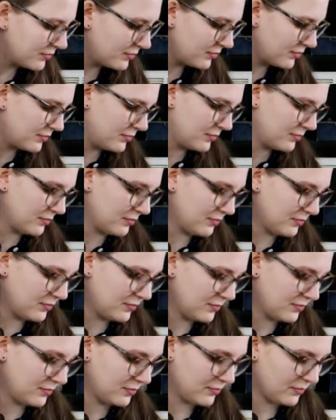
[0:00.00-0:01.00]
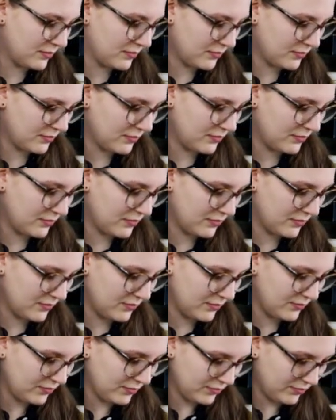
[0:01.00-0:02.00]

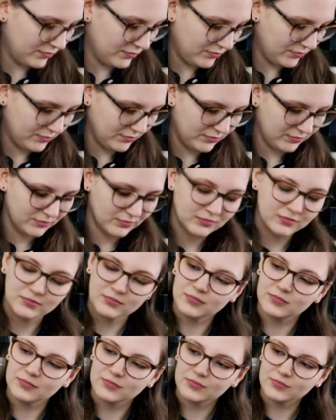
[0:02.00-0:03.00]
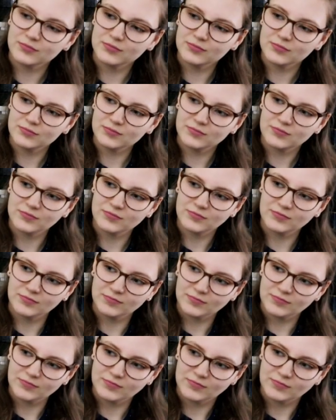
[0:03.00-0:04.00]

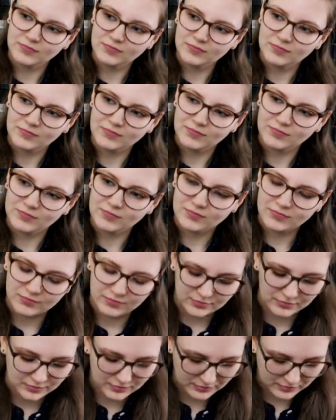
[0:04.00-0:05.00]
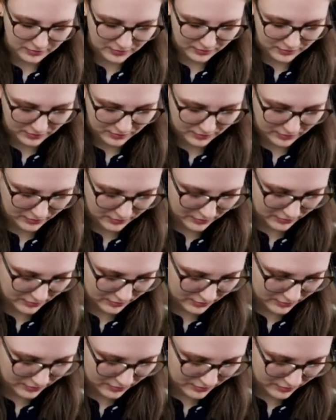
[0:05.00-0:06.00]

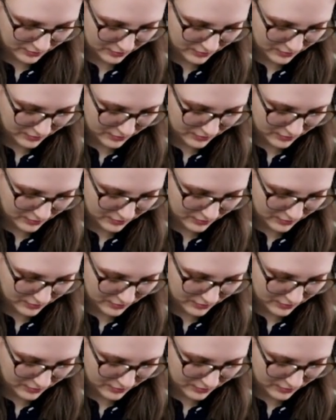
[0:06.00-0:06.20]
The person shown says nothing.